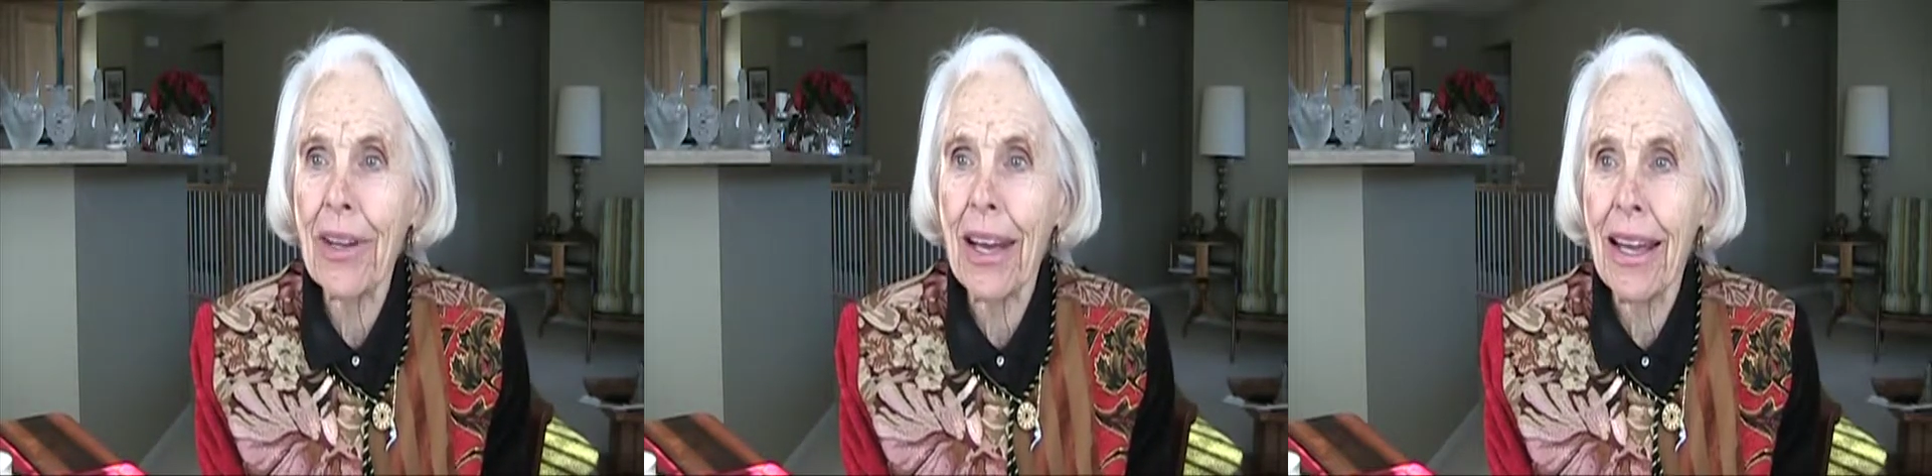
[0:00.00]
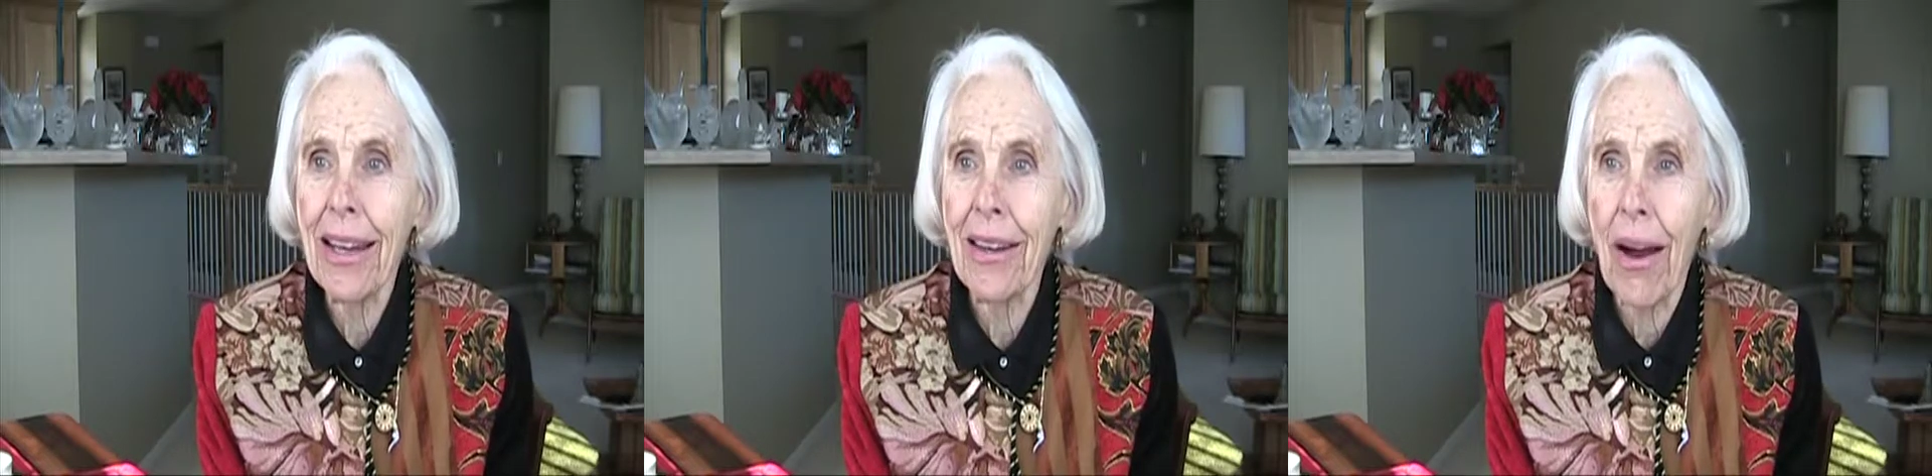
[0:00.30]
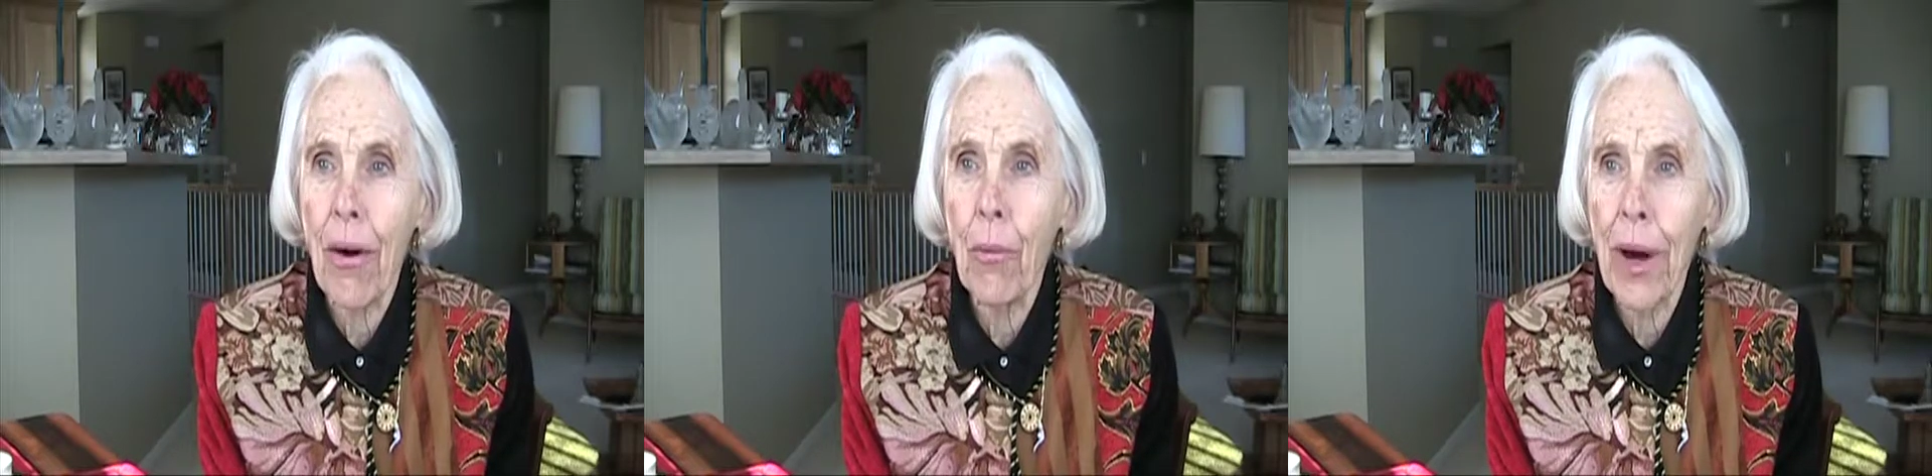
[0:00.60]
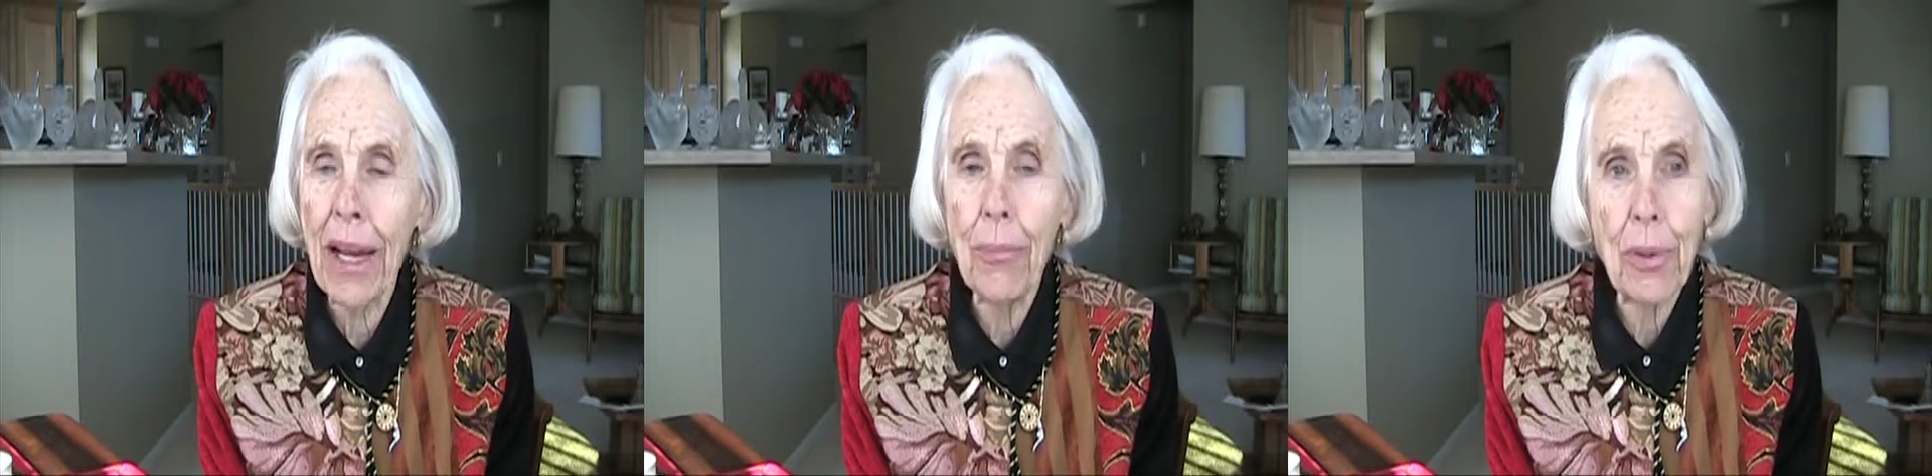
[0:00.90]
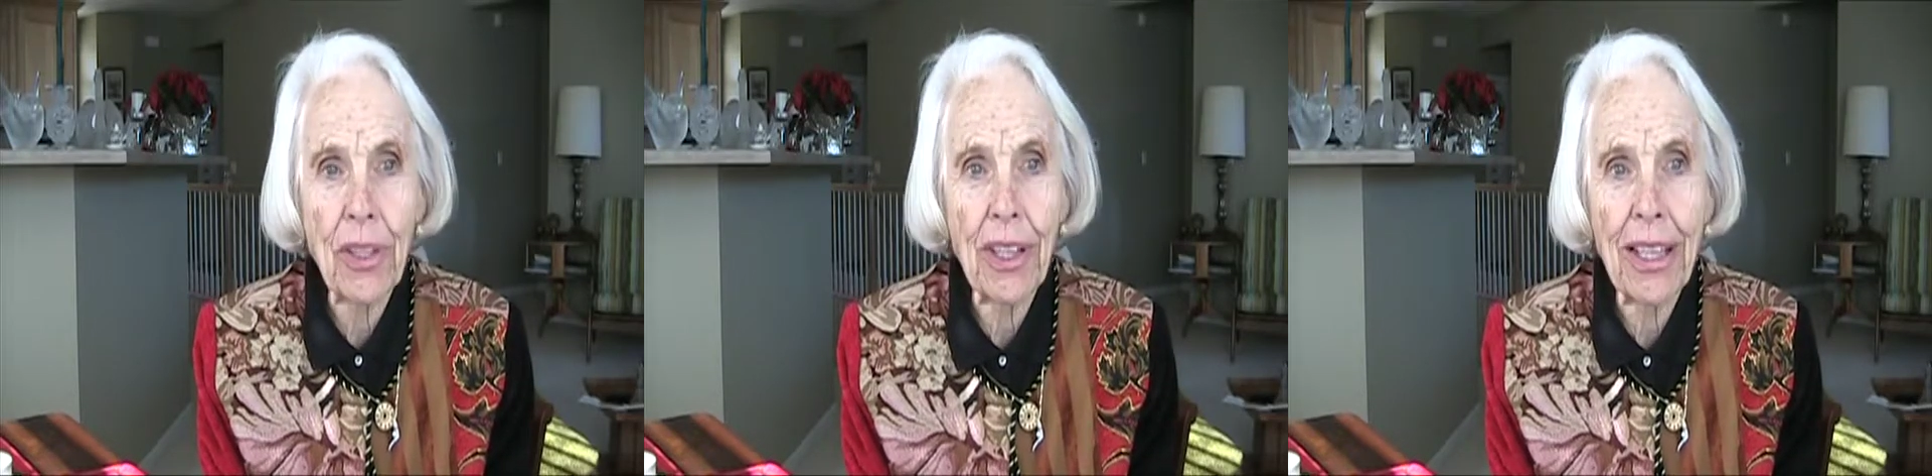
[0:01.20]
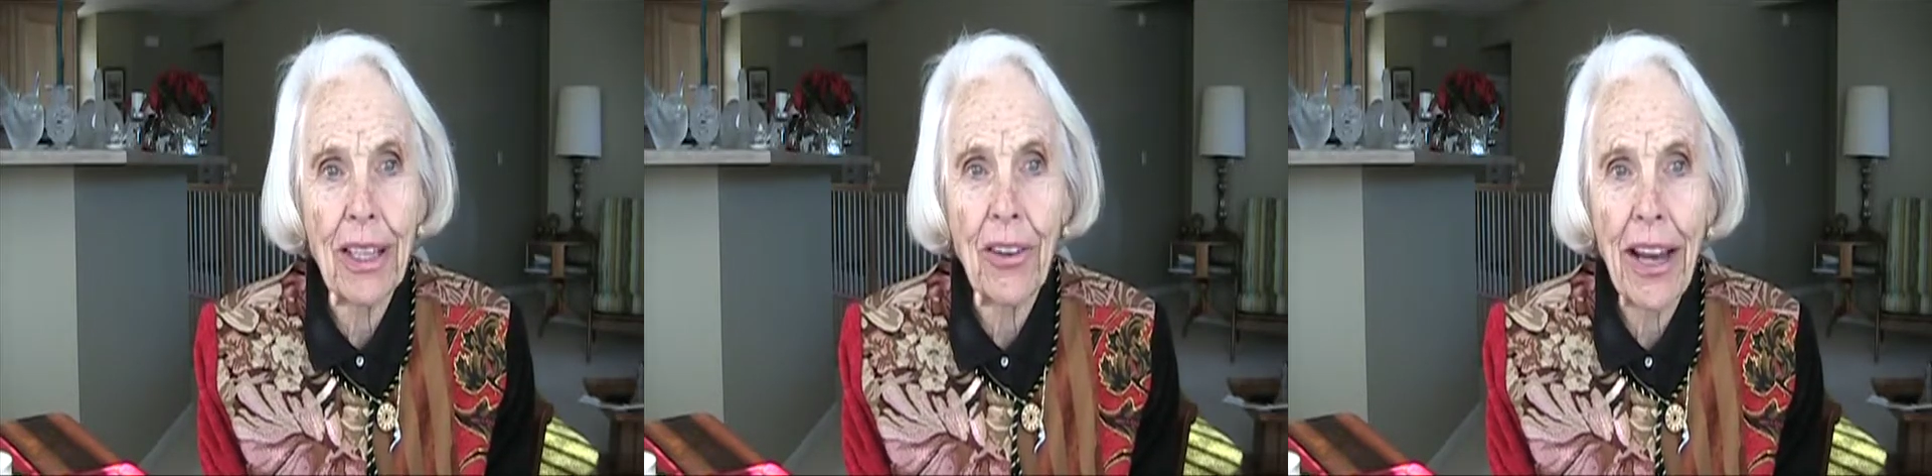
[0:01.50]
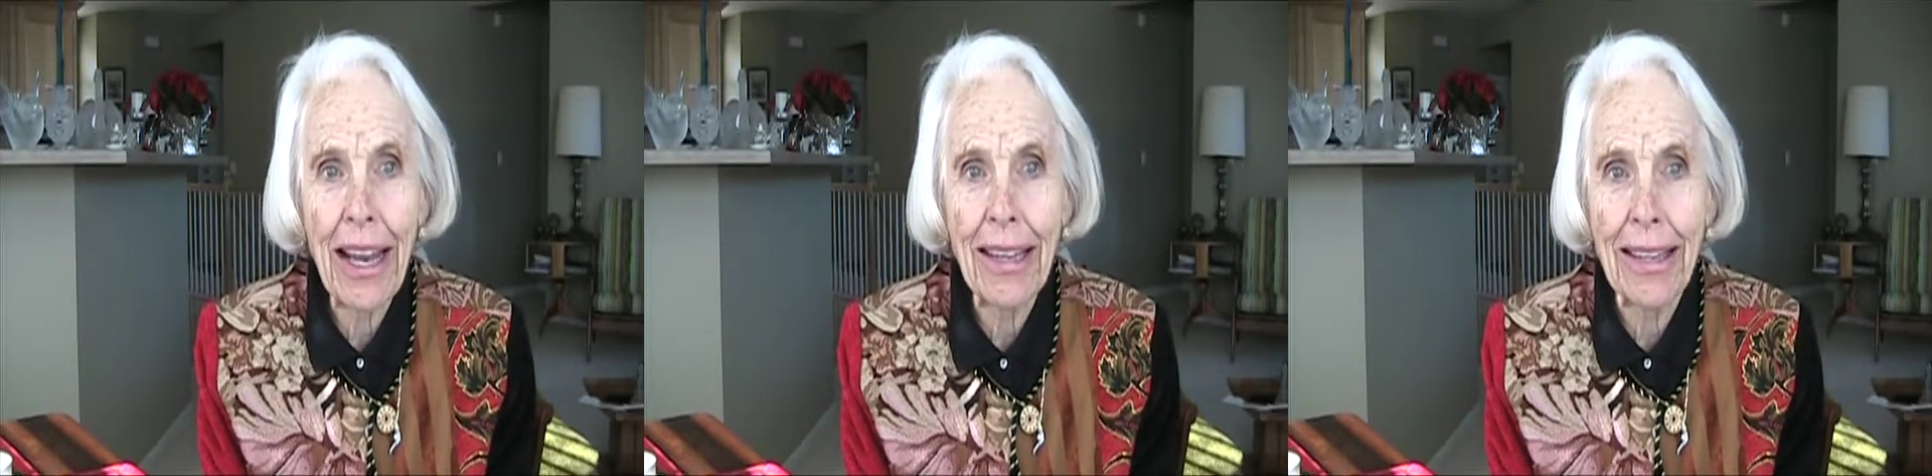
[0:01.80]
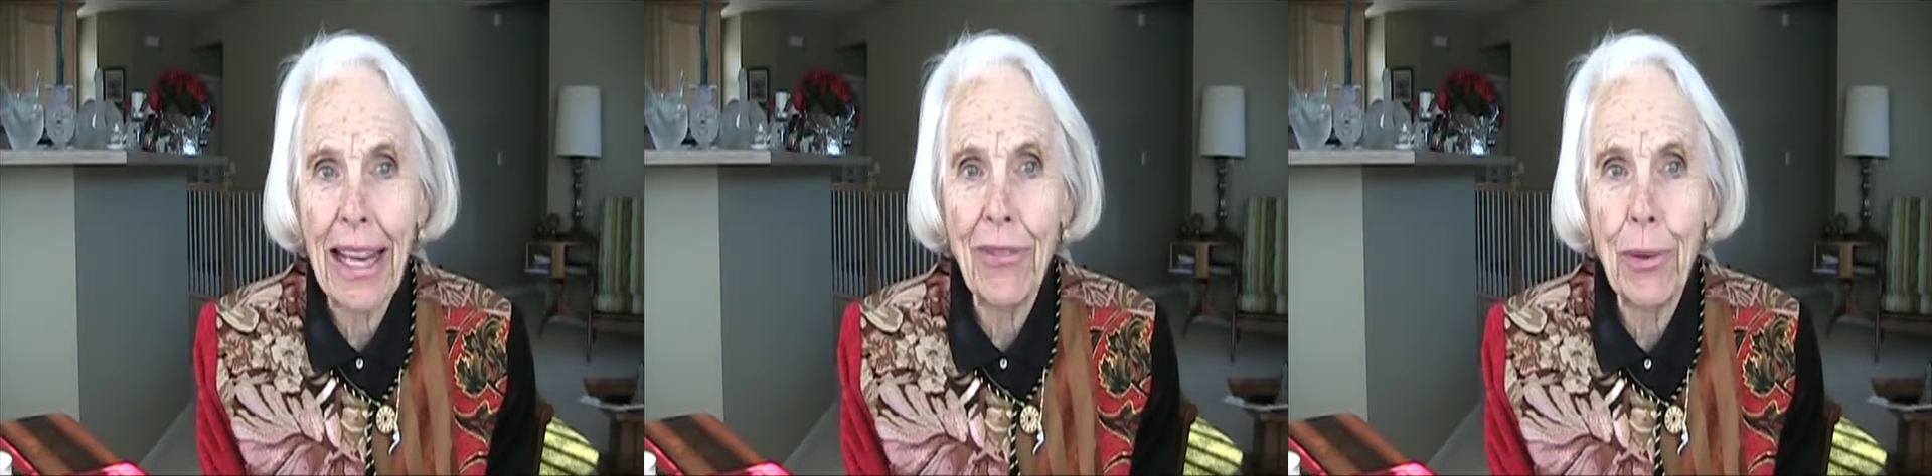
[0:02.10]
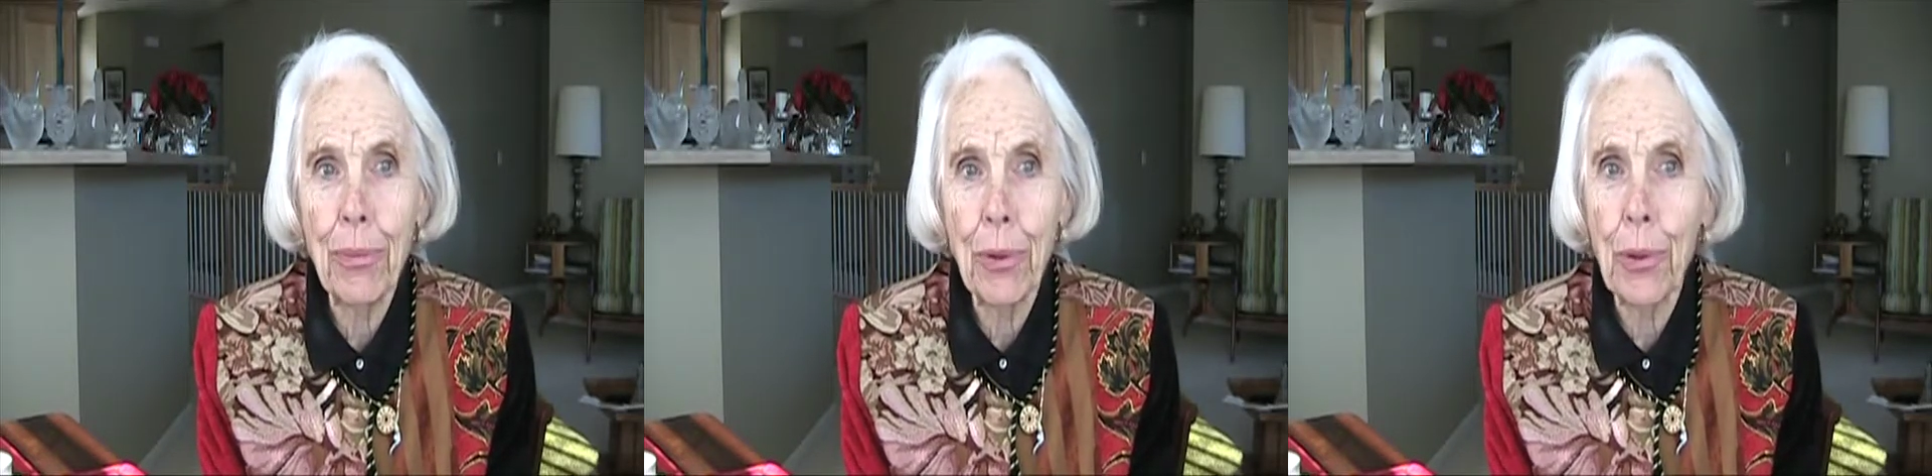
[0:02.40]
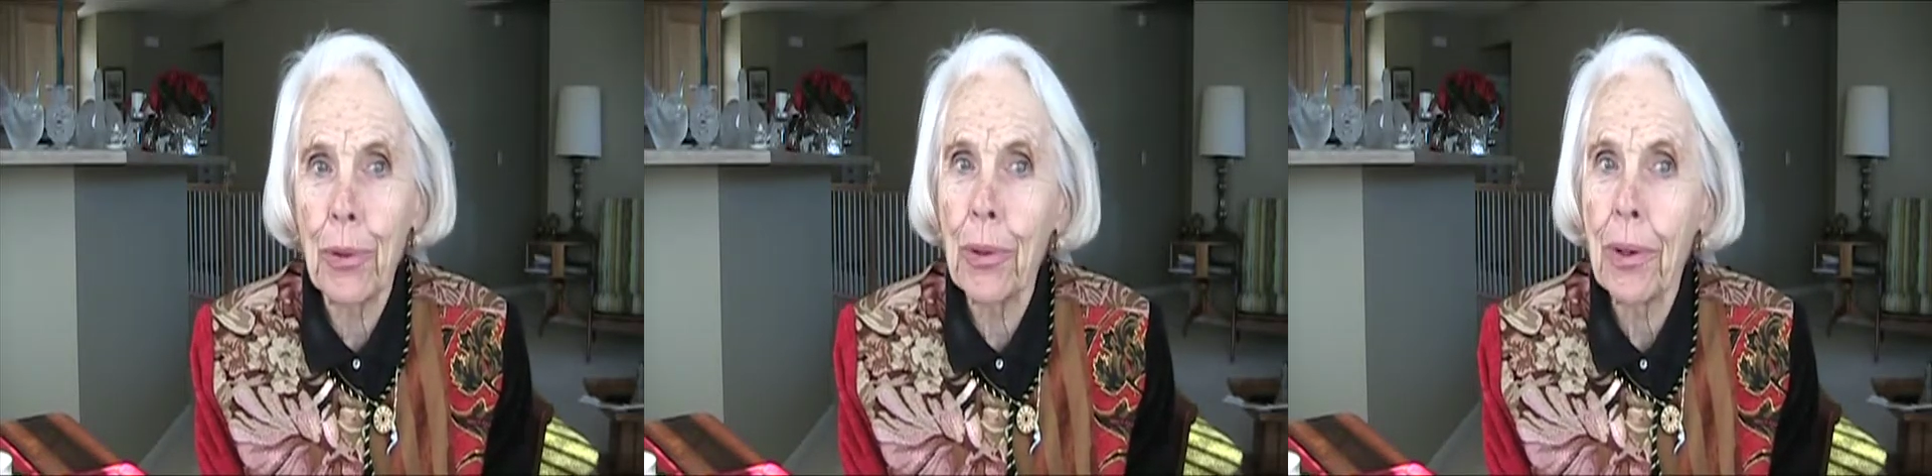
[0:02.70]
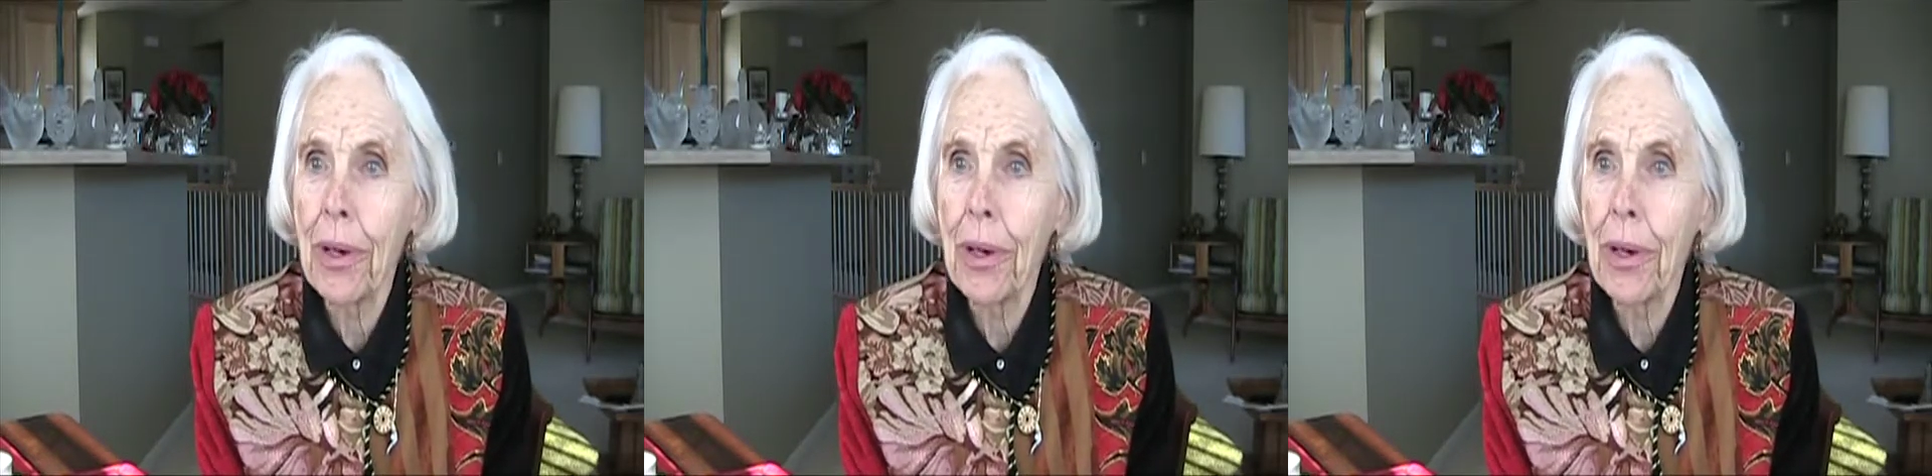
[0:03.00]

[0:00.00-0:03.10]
and one in particular had navy blue